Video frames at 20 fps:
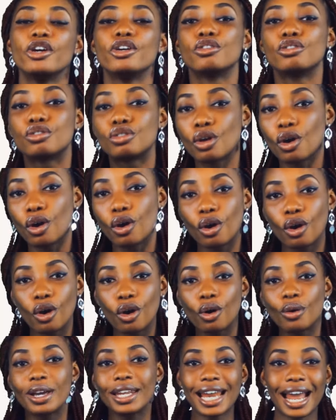
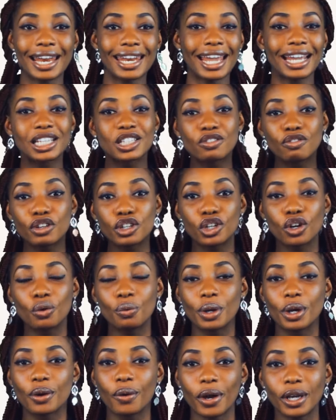So in our next video,
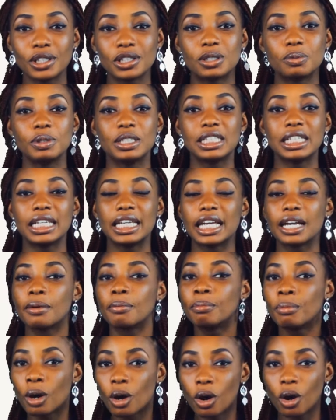we're going to be
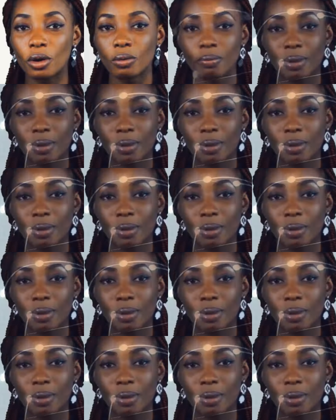dealing more on